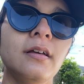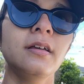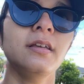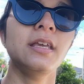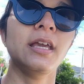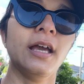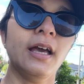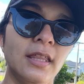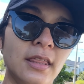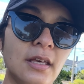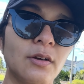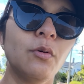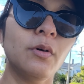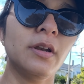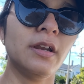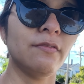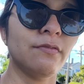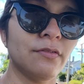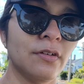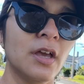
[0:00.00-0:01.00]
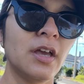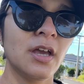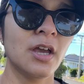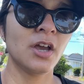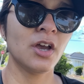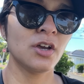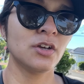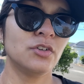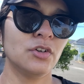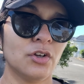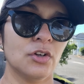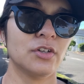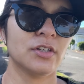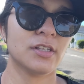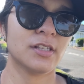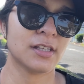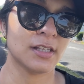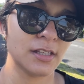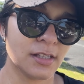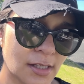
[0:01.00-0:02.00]
yeah, I think what I've
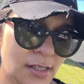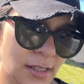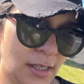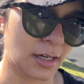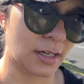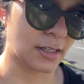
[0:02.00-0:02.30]
noticed since then